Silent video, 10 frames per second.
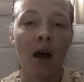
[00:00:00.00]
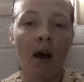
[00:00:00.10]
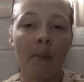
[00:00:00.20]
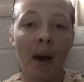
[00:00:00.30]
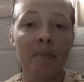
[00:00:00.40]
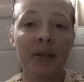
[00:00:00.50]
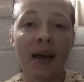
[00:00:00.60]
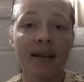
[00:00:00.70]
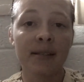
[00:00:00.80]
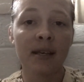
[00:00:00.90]
I'm
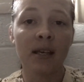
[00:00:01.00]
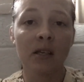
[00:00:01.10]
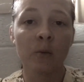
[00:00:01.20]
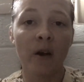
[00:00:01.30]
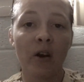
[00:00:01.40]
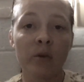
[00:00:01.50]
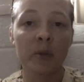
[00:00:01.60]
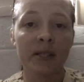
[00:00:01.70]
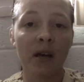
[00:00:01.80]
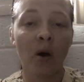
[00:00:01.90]
blessed that he is
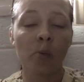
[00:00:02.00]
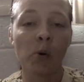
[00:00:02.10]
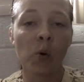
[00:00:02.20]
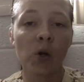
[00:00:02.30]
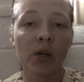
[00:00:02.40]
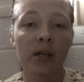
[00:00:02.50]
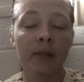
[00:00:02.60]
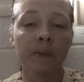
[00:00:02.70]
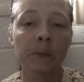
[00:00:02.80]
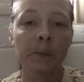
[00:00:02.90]
100% on board,
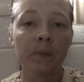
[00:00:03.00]
and